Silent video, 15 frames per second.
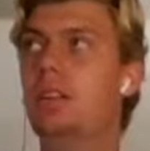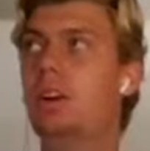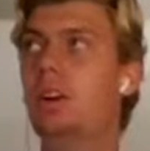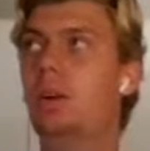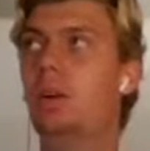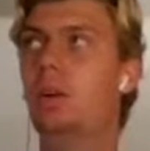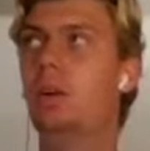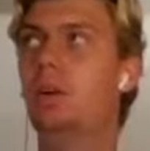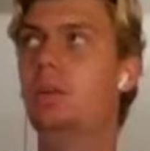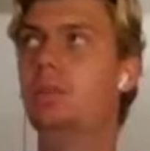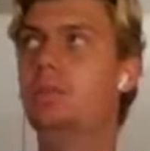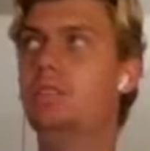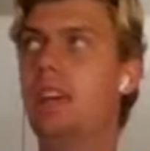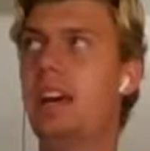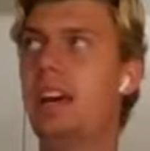whole
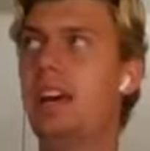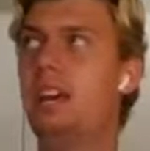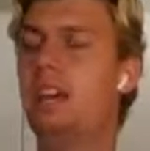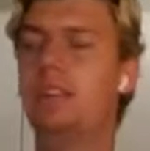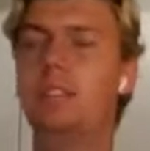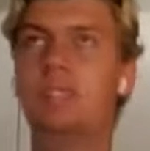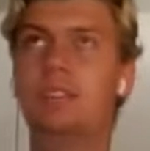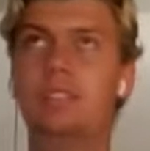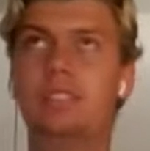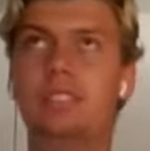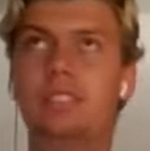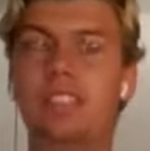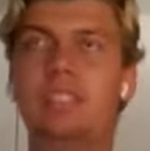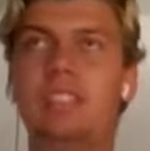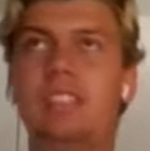set of
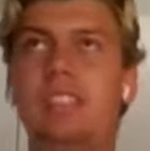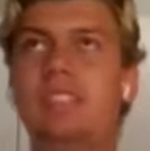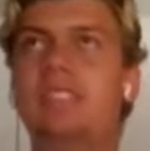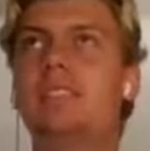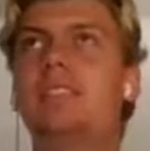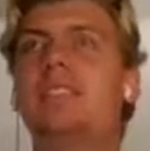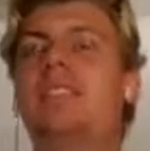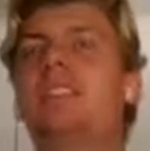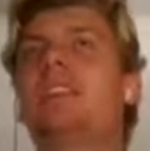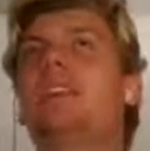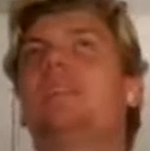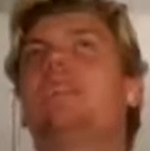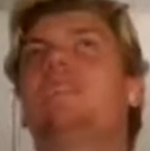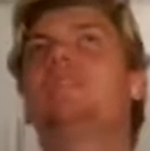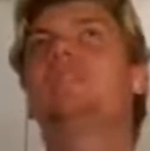7,
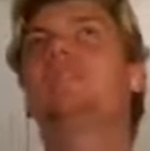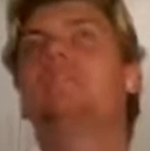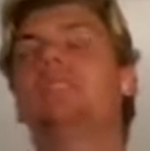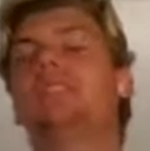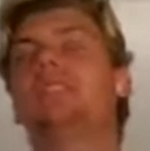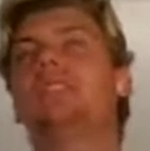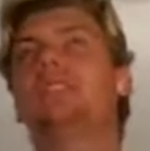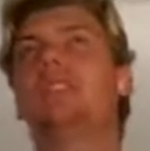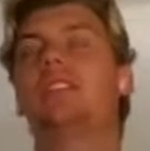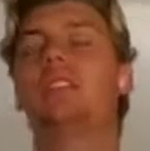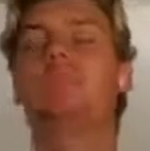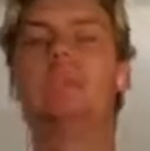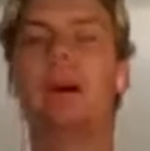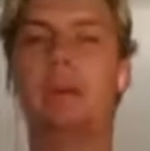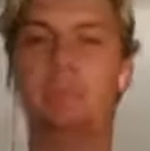or it's called
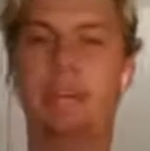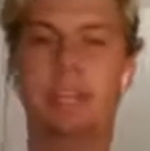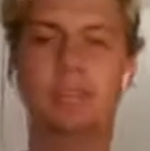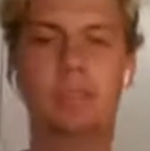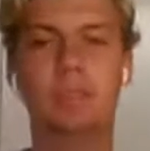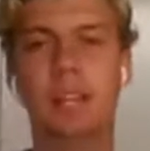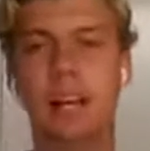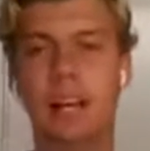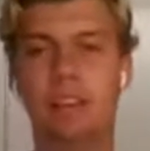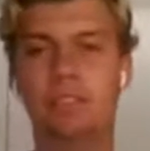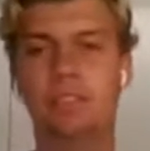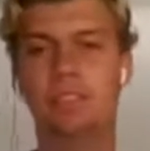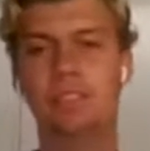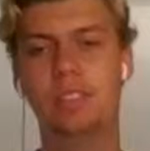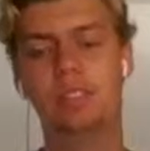The Batman Who
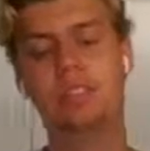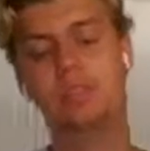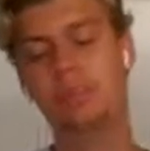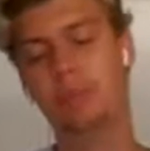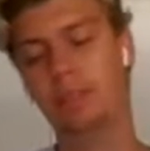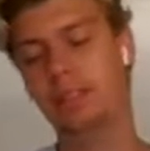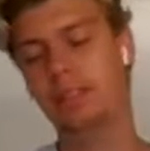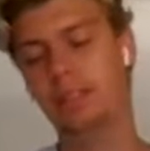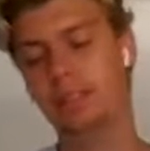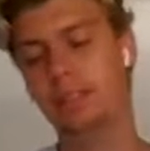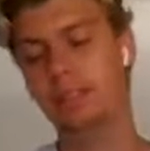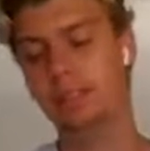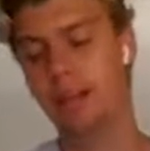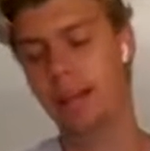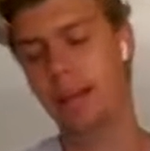Laughs. And so
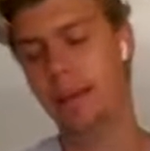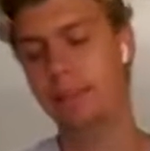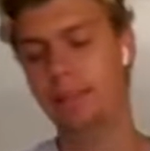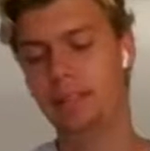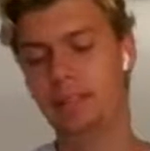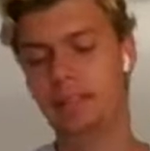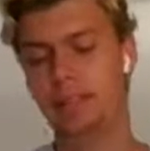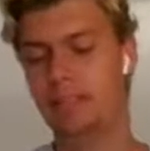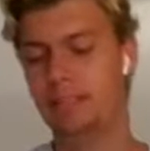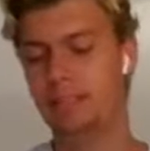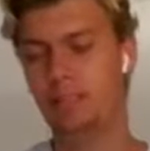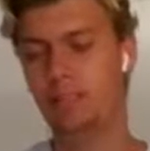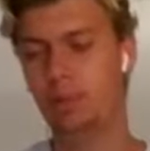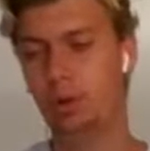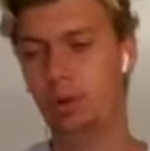basically what
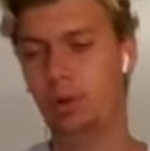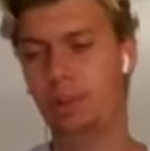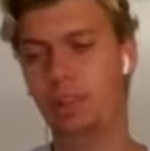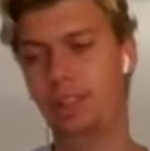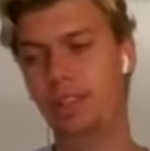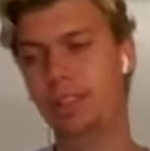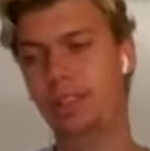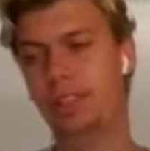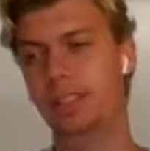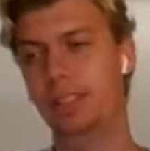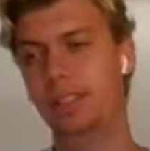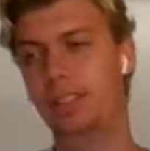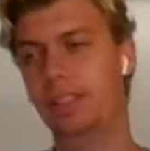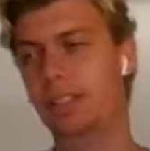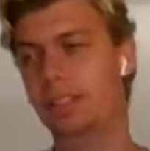happens is
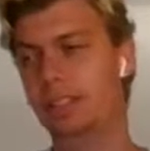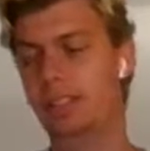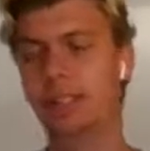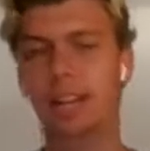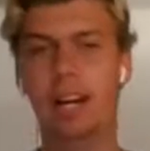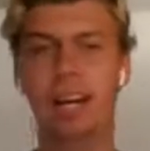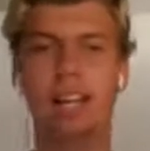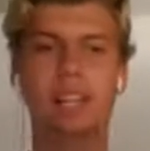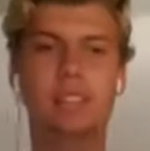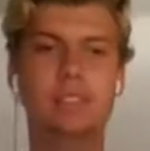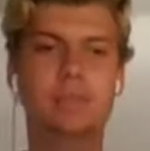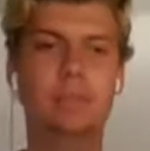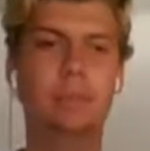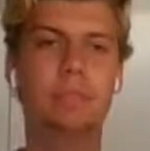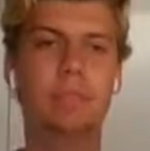Joker
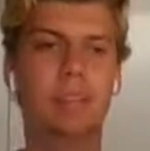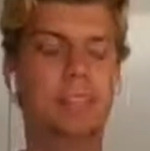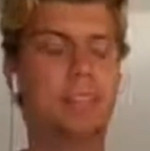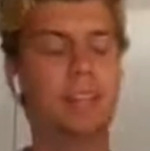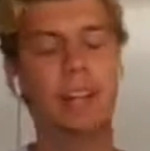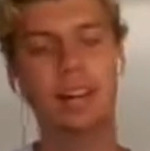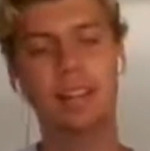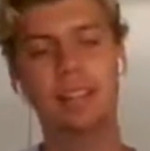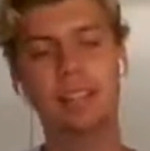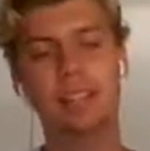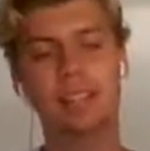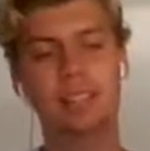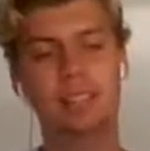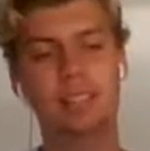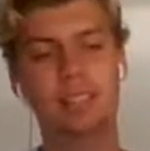dies, but when he
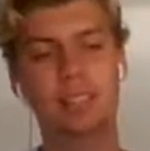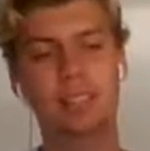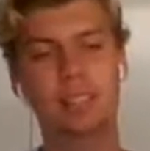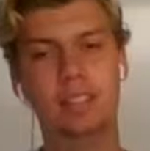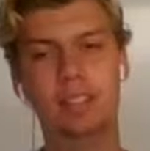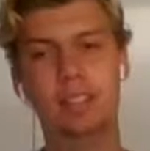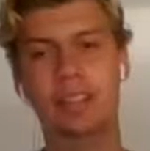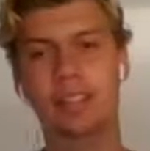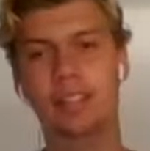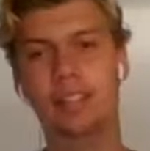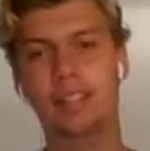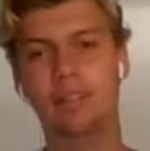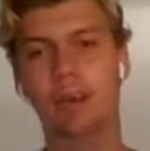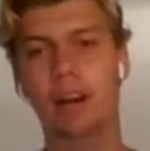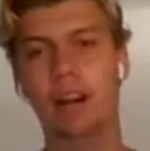dies,
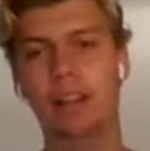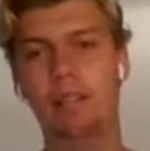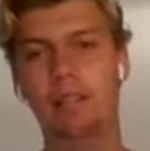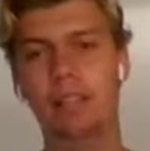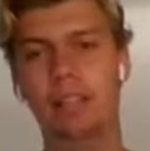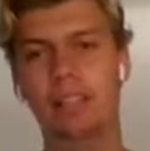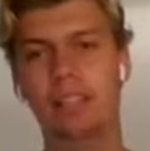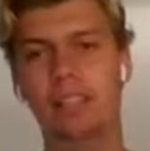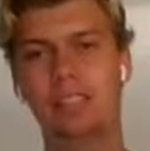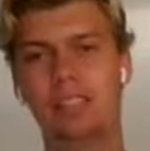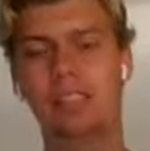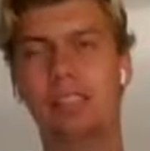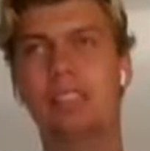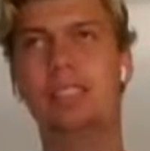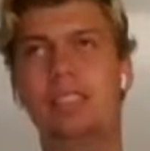like his body
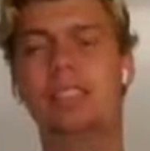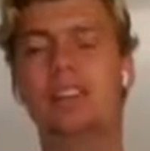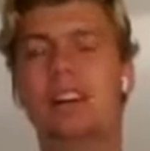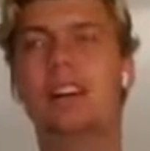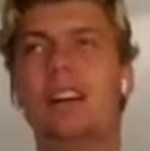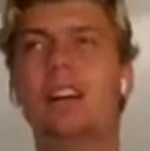releases